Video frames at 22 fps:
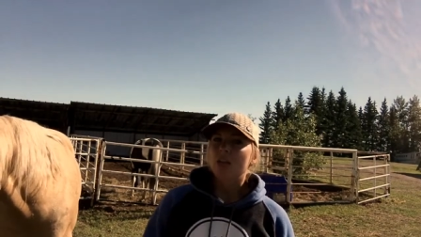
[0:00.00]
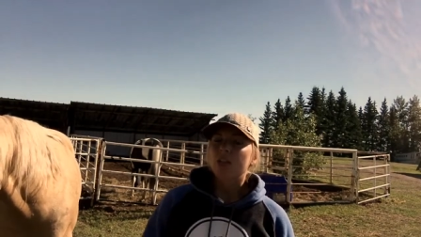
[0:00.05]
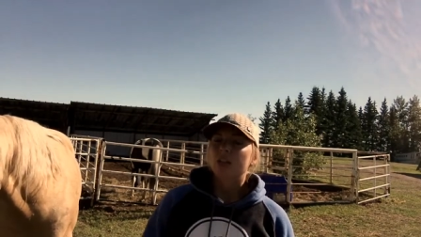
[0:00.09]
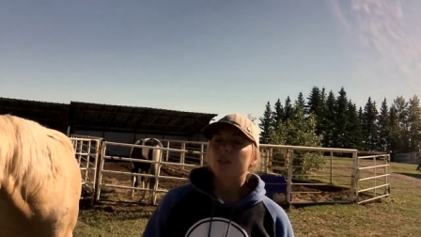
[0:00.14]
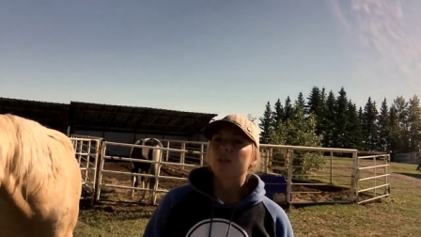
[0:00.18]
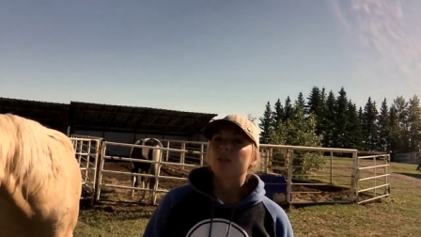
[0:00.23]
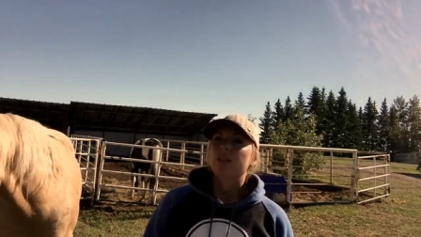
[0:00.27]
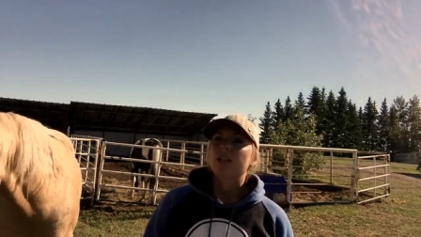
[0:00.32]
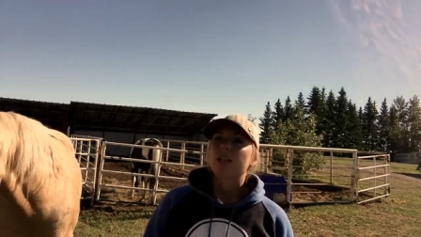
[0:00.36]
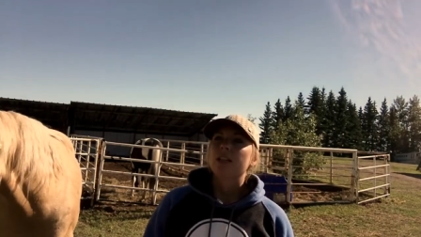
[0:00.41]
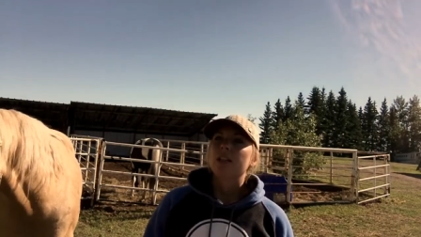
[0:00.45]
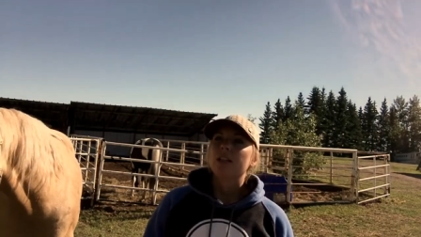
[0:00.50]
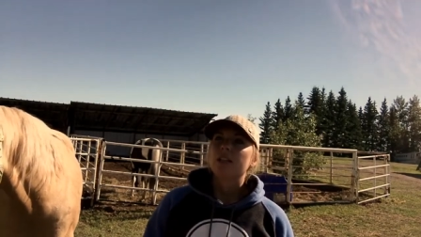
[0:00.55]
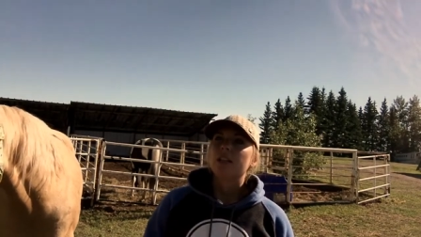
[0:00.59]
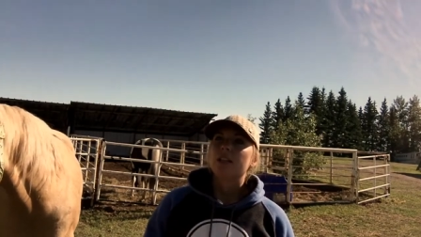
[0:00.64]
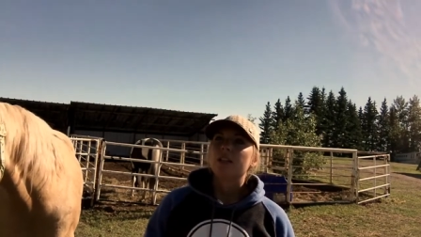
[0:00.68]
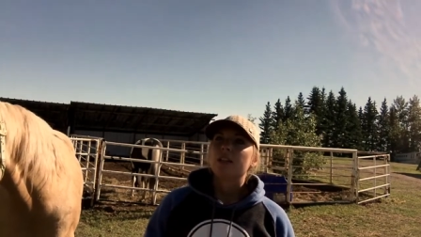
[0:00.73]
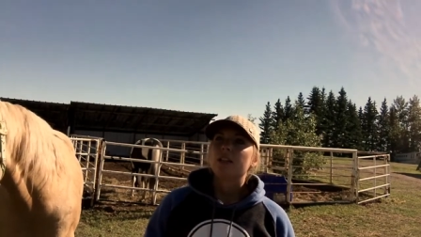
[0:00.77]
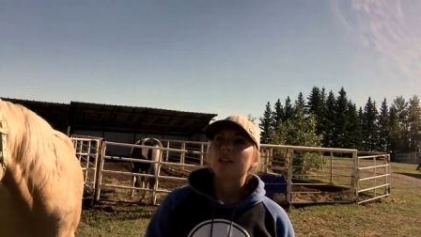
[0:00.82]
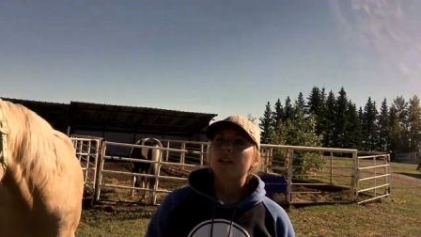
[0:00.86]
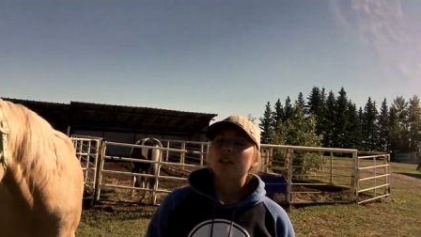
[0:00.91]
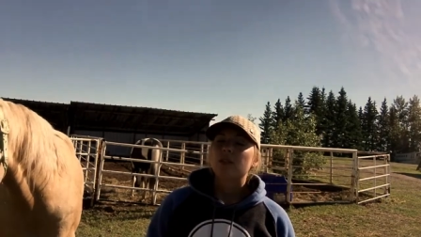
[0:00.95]
So
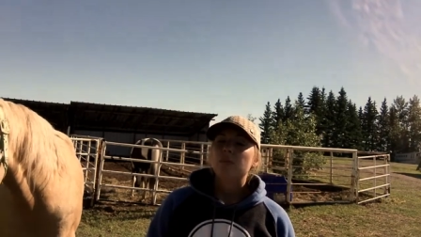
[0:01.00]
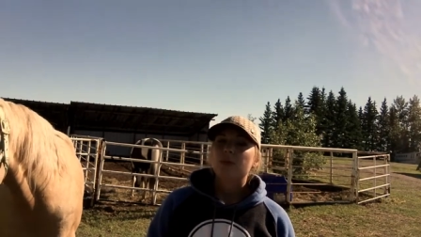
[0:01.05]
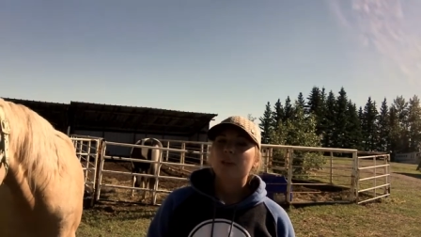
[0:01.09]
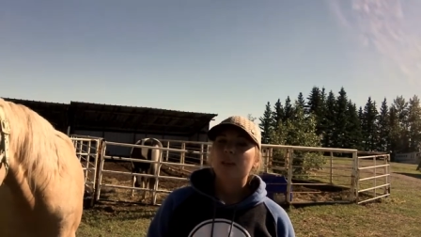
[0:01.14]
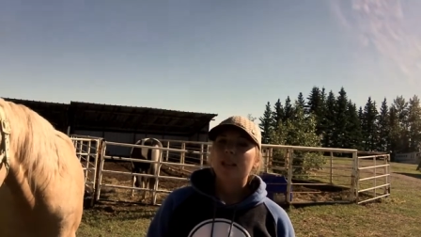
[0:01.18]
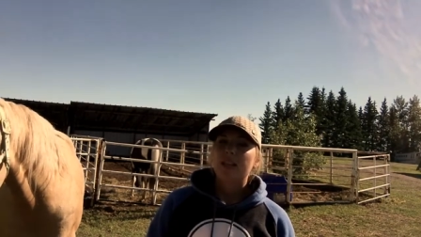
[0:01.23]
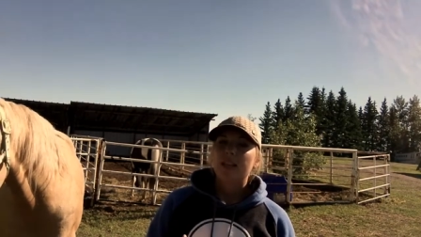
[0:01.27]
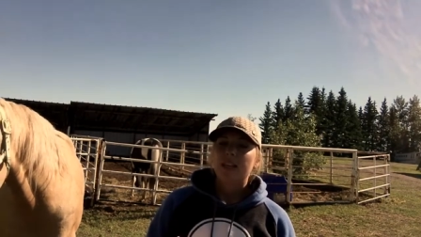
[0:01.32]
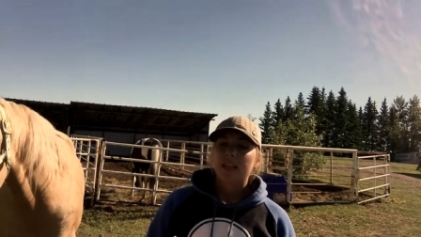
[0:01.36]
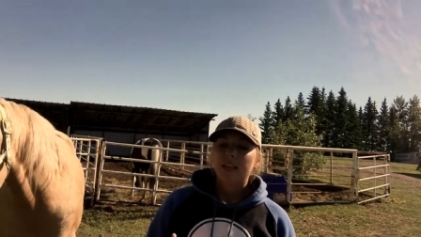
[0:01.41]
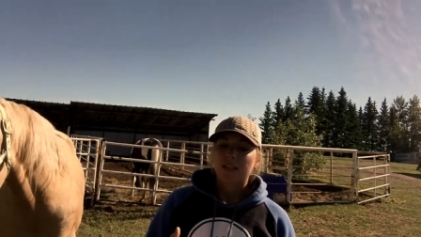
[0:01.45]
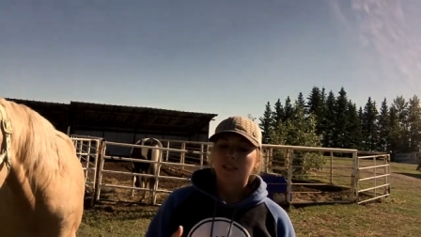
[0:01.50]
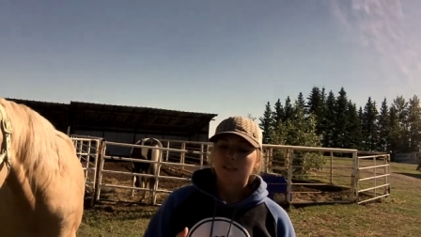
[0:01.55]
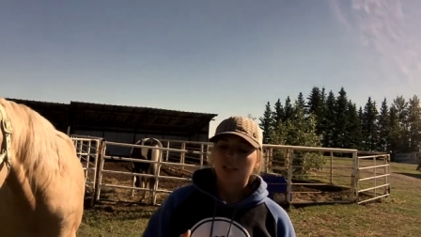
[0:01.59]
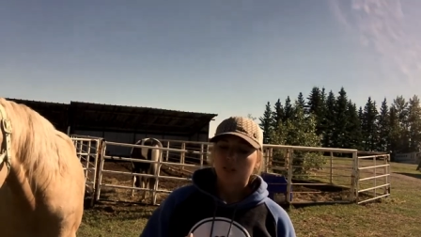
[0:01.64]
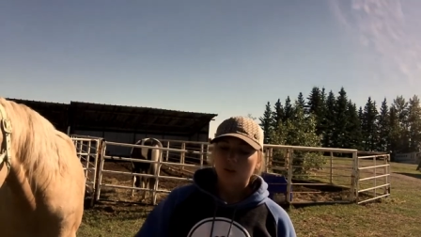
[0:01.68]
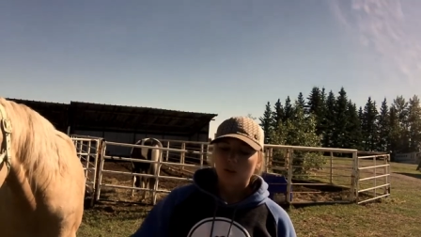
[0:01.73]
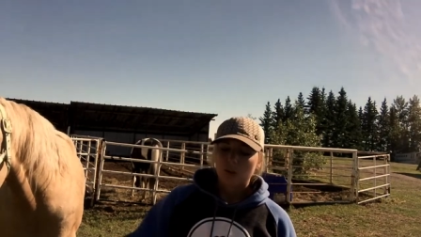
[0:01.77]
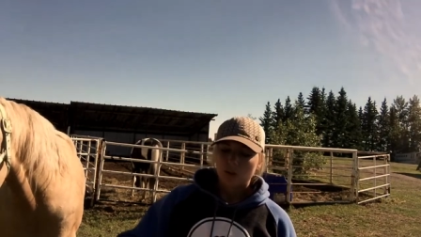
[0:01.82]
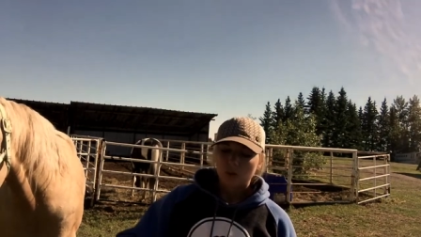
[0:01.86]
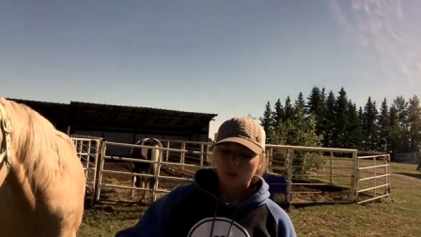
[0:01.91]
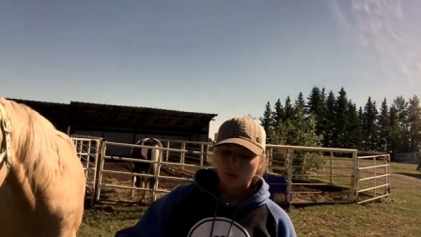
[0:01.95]
that's one thing.
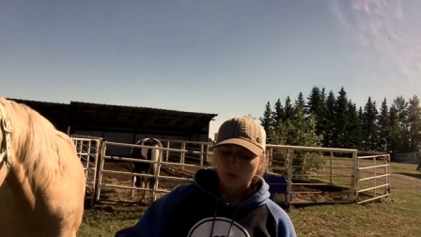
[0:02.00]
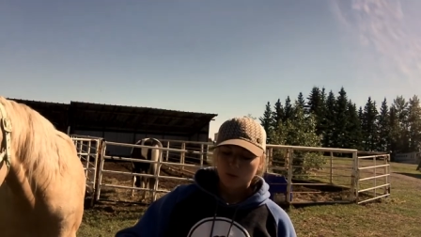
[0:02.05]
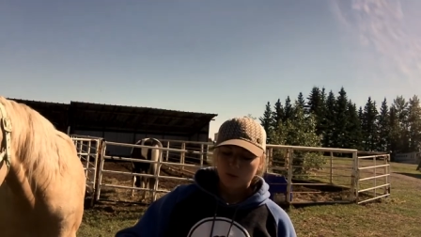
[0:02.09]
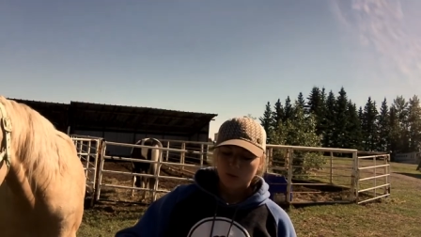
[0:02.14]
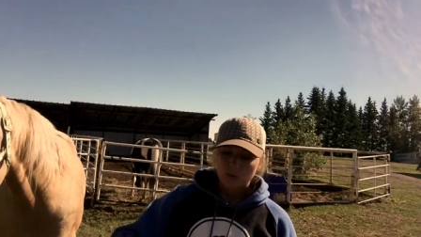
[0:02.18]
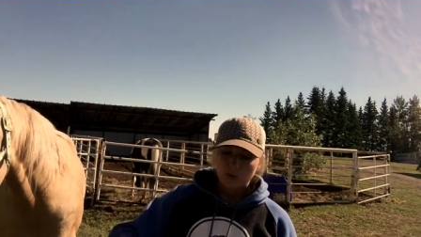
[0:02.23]
So